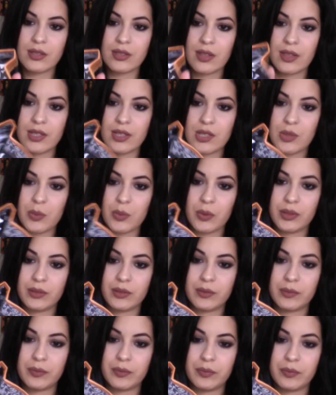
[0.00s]
on this
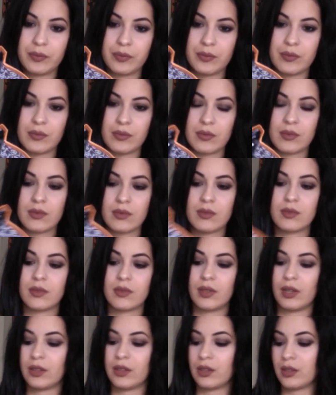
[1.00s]
one.
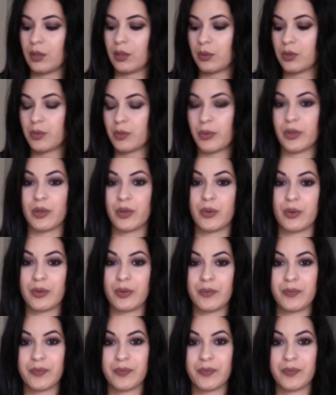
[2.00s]
I thought that was pretty cool.